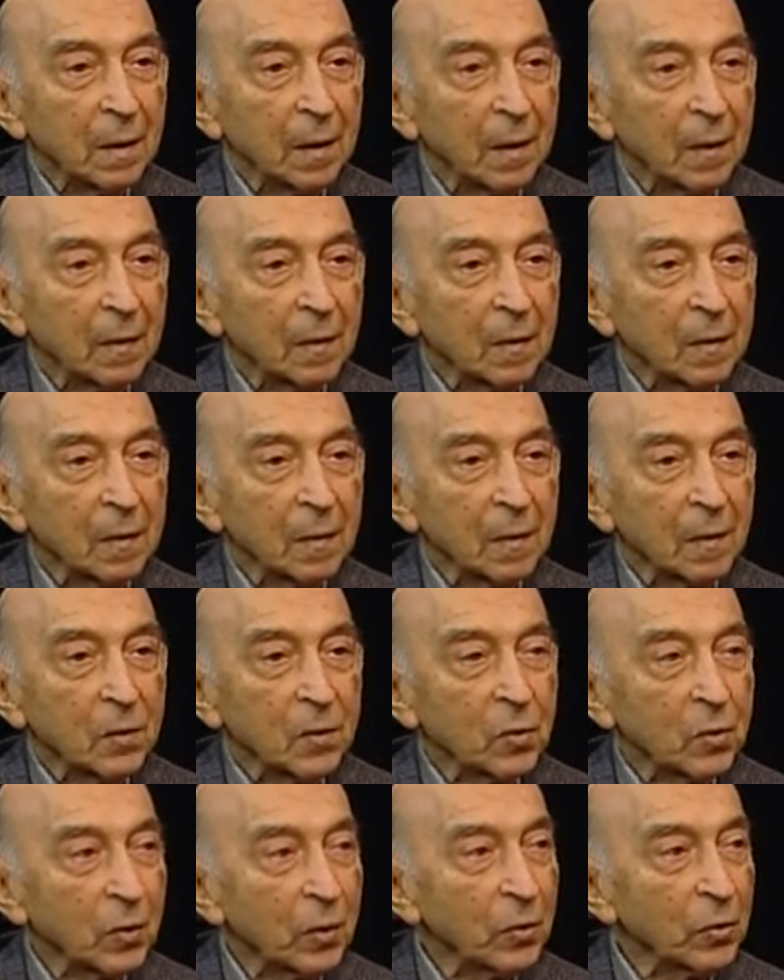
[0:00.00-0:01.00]
on the
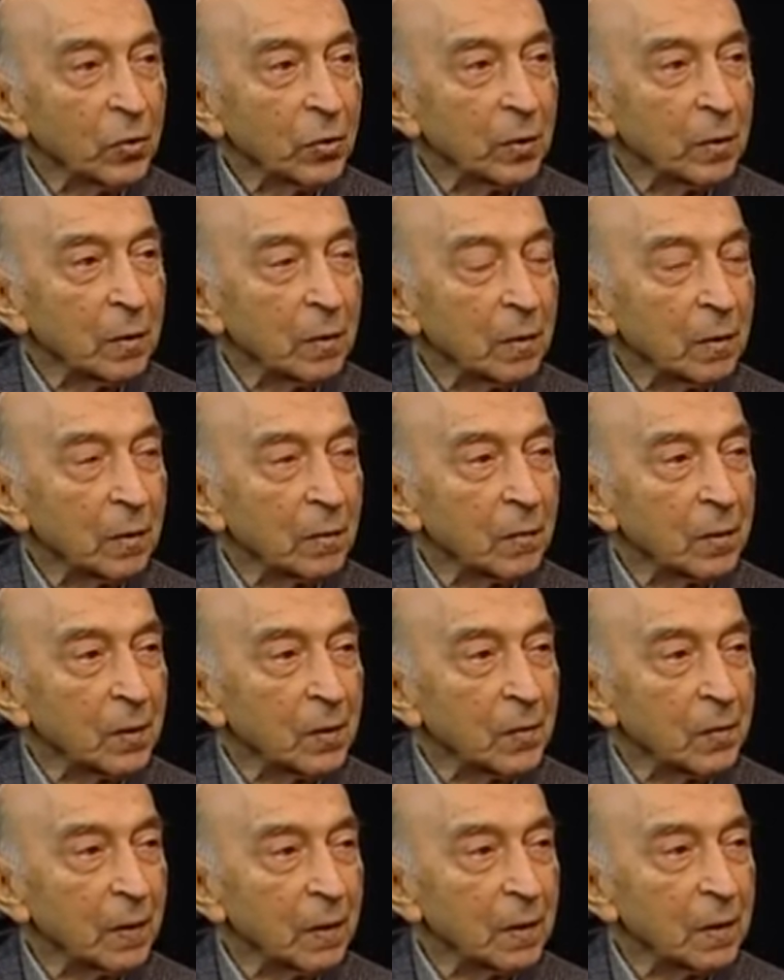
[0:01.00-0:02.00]
construction of
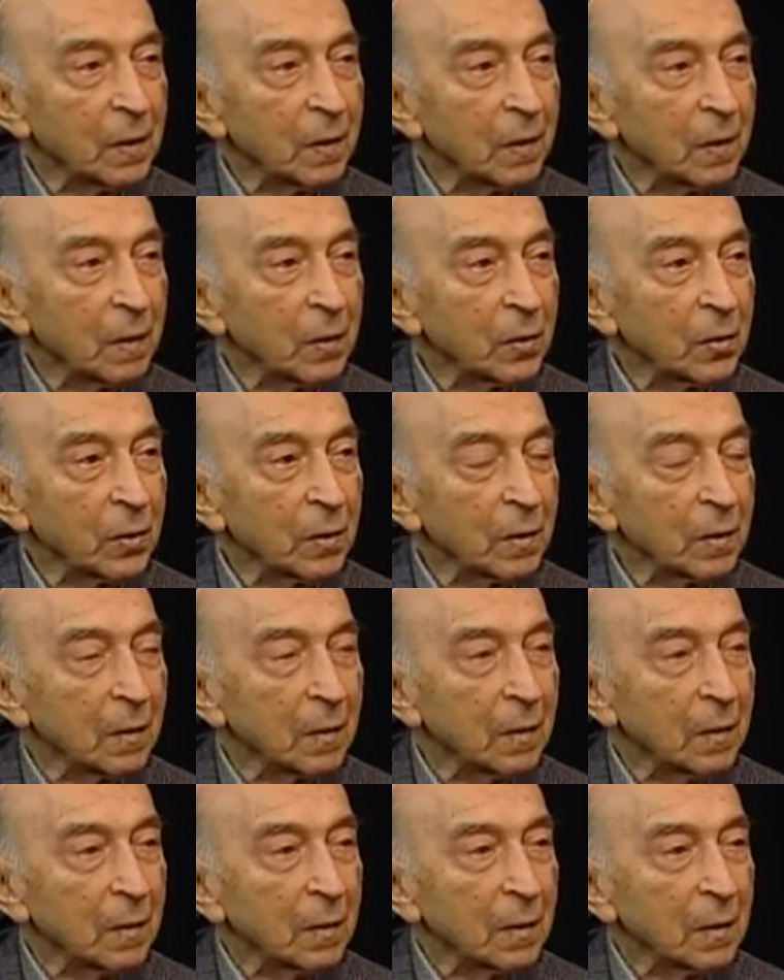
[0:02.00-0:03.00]
this fuzzy logic
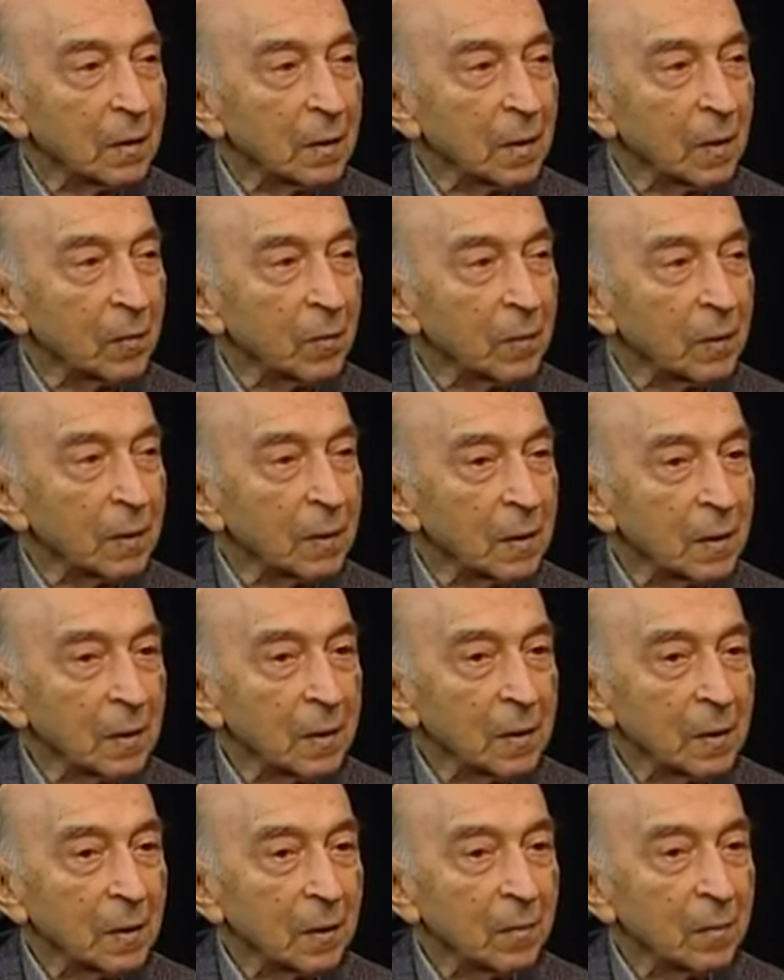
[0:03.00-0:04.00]
subway
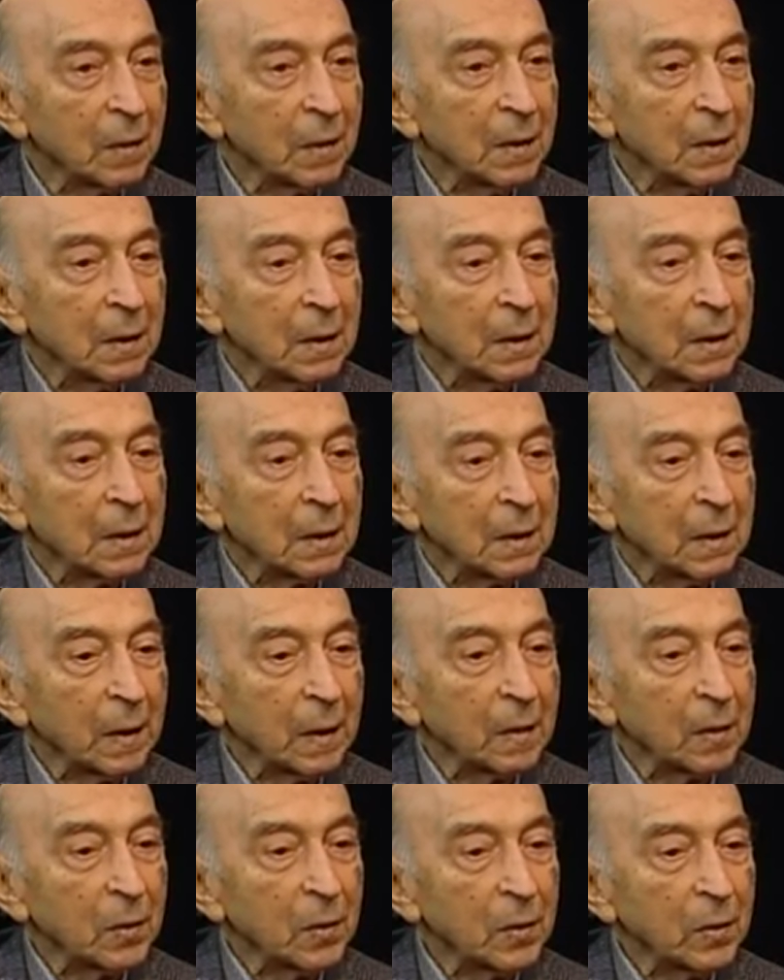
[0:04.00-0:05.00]
system
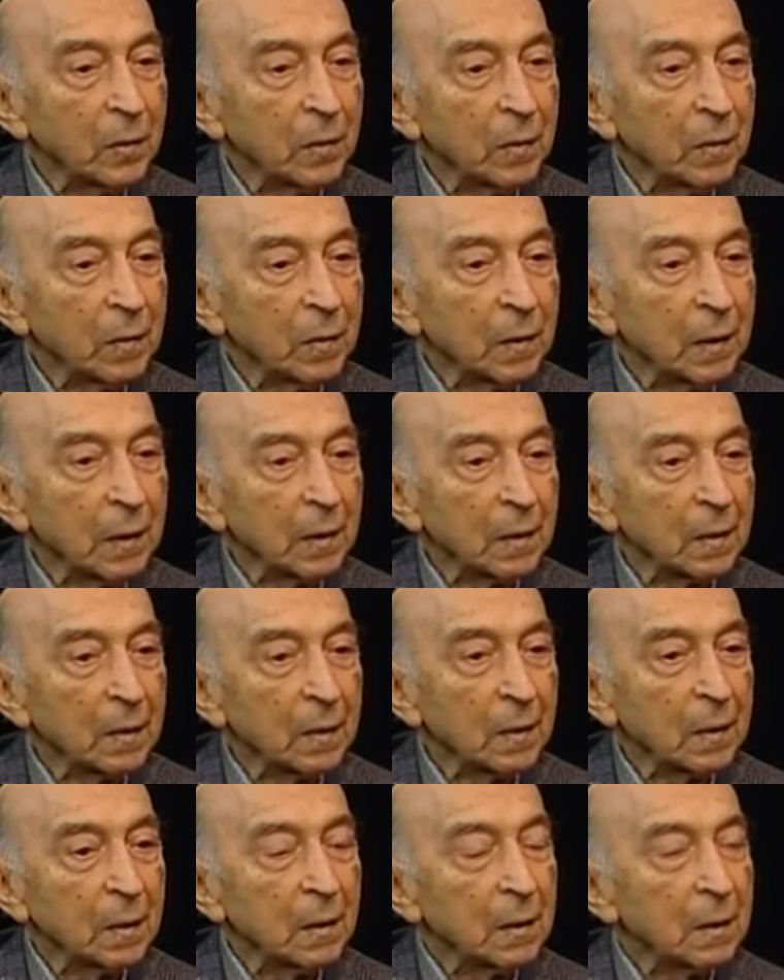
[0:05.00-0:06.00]
tells you that
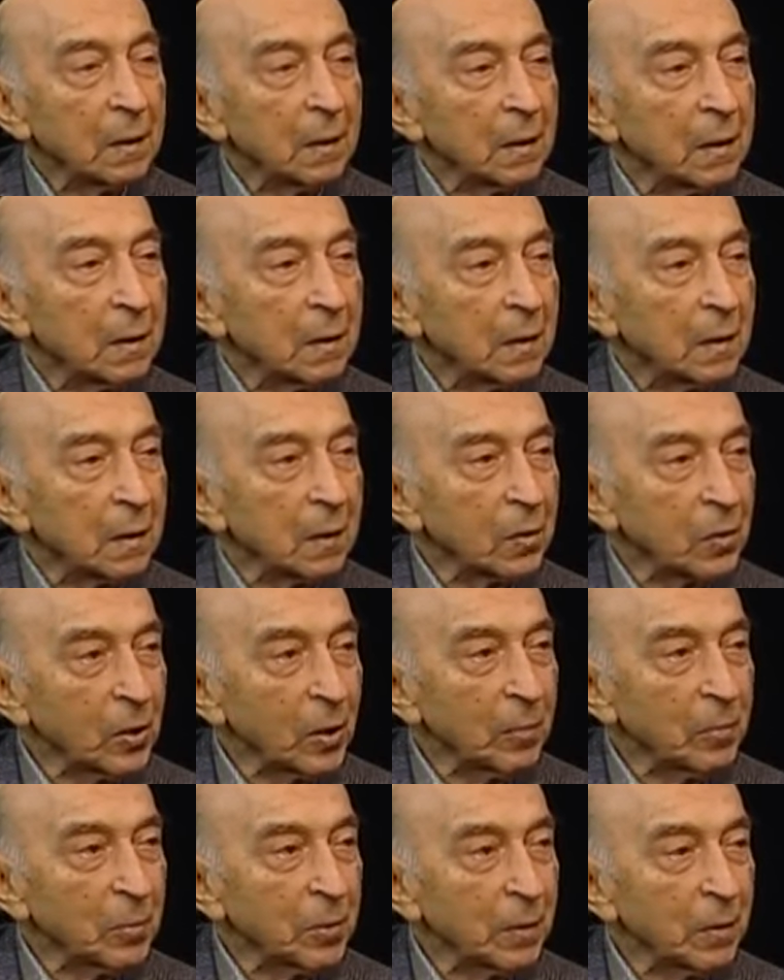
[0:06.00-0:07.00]
the
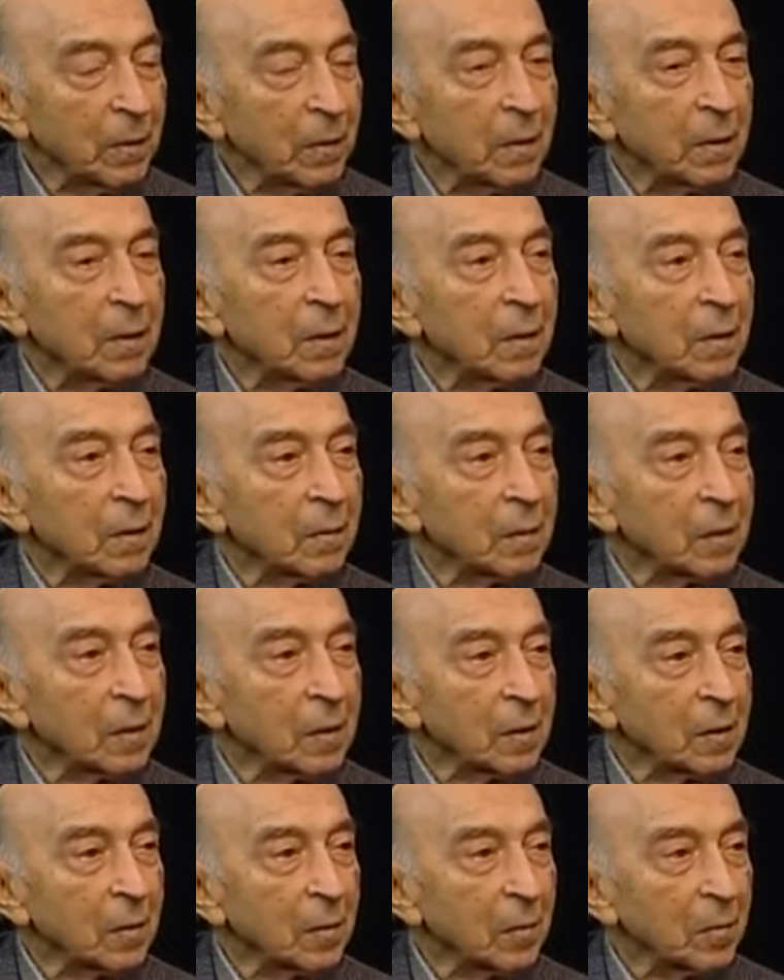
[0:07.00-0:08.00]
reception
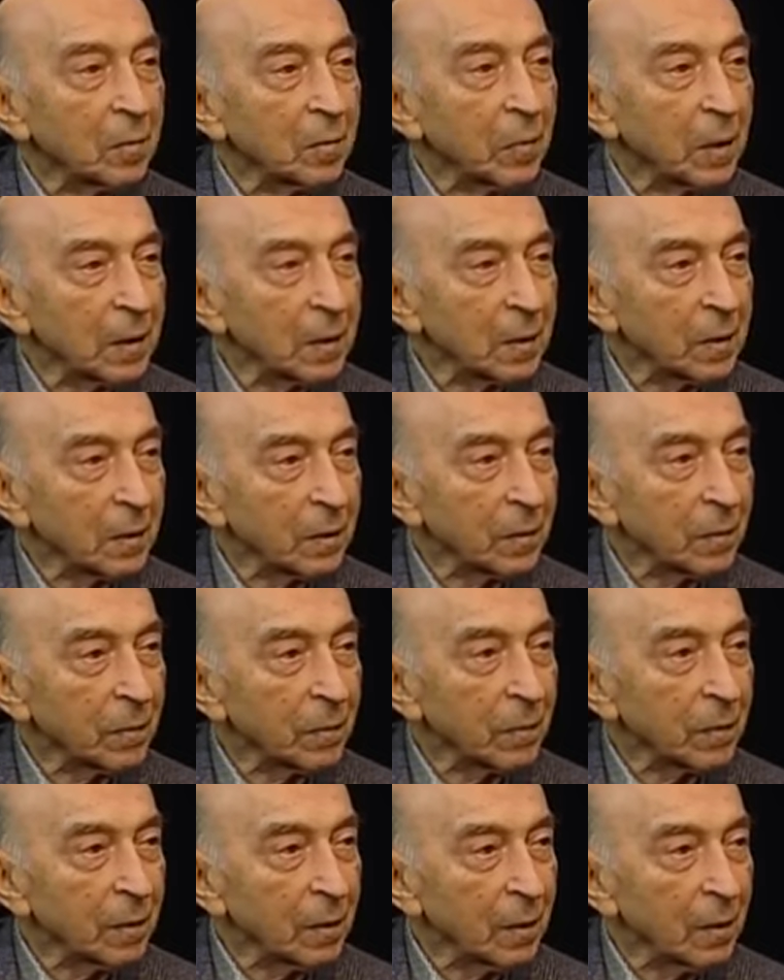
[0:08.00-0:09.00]
was positive
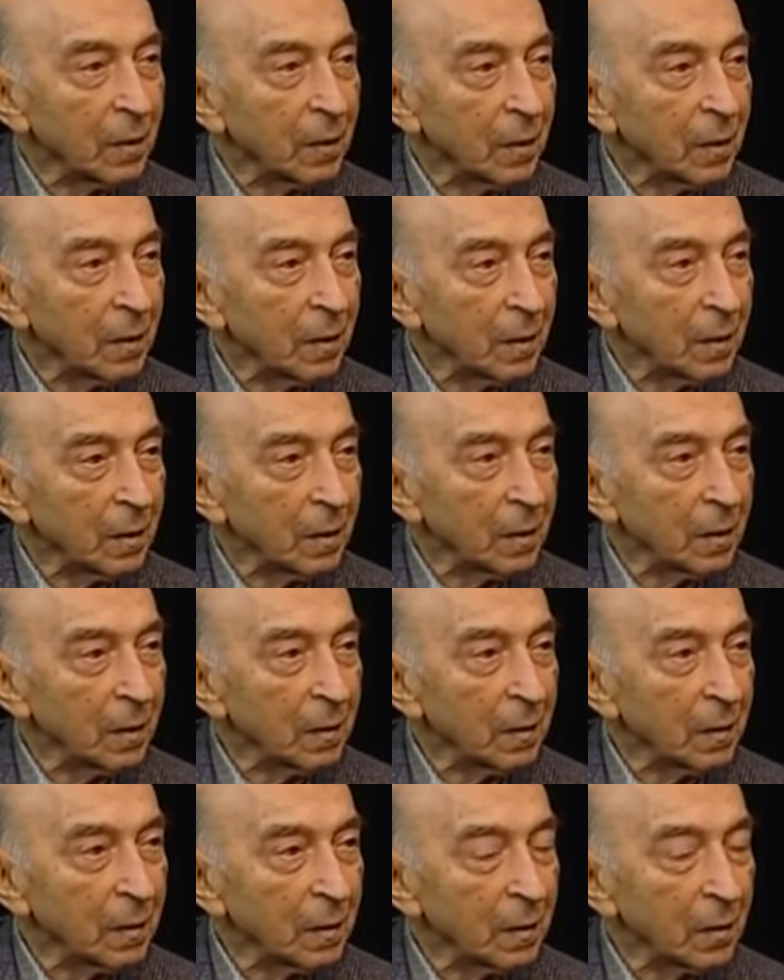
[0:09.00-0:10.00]

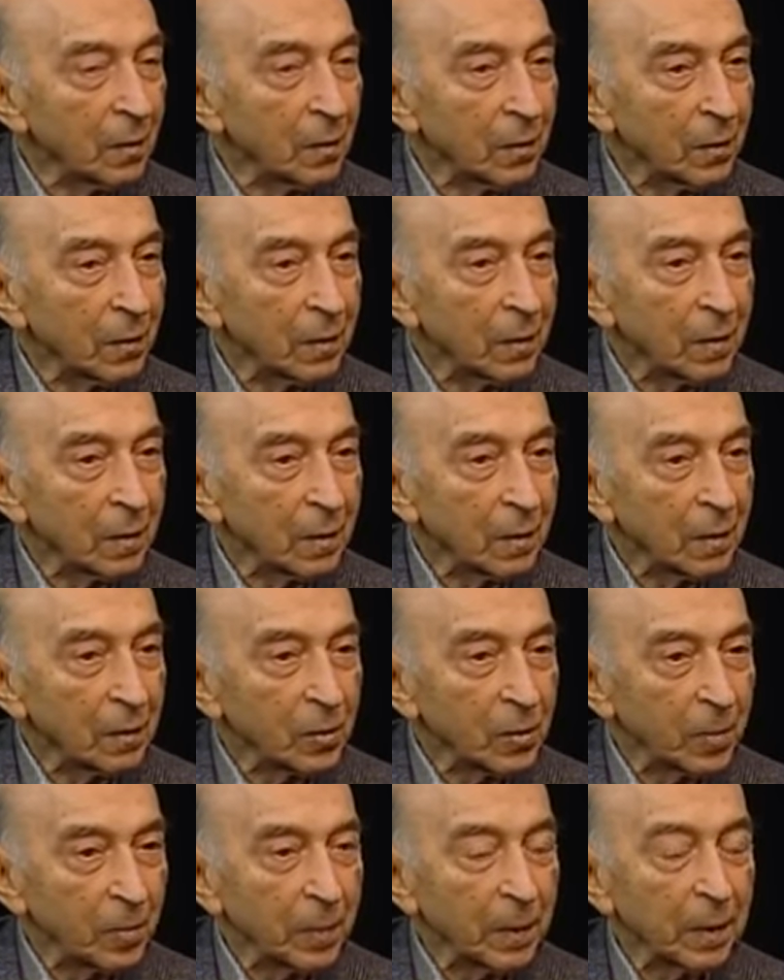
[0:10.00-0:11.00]
in
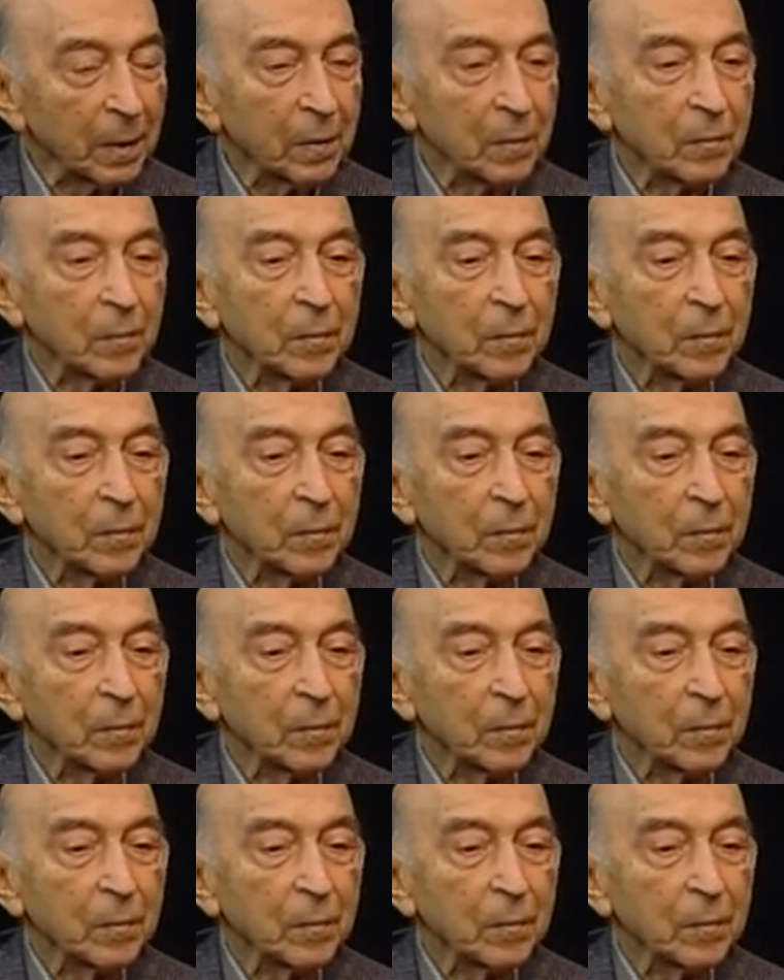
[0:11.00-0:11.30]
Japan.